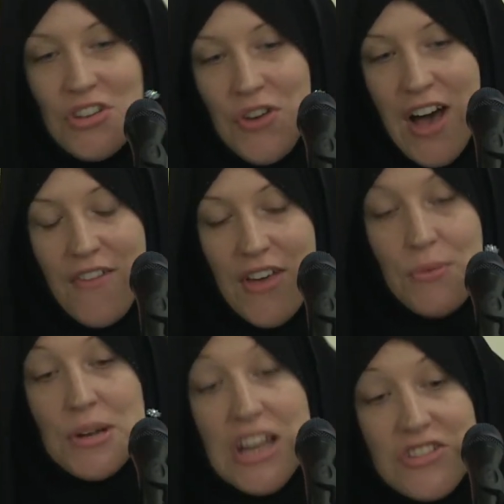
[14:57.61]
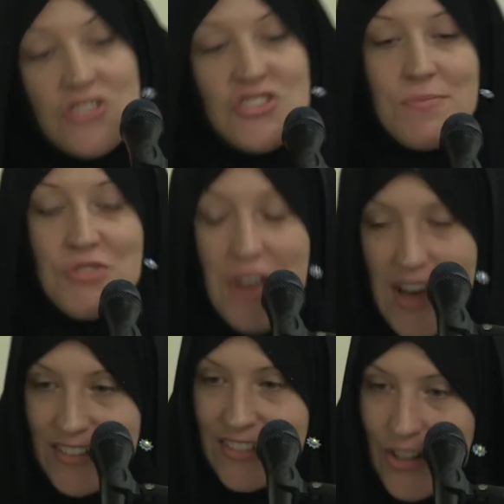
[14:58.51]
You have a relationship to
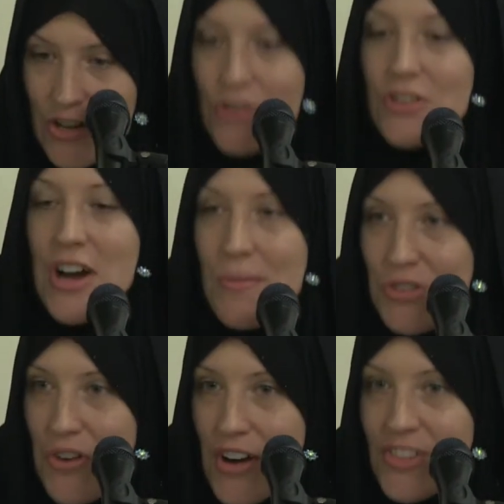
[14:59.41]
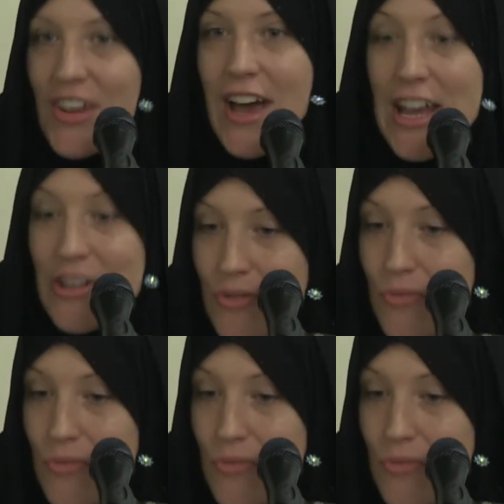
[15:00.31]
us, so come to our side.